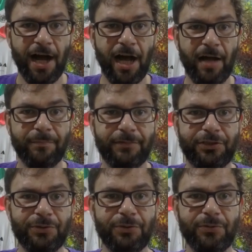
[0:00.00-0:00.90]
um,
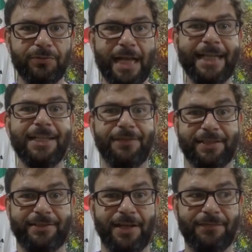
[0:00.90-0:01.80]
to any of
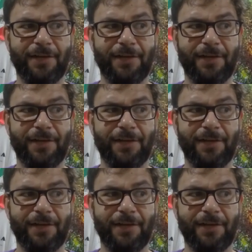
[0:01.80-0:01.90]
this stuff.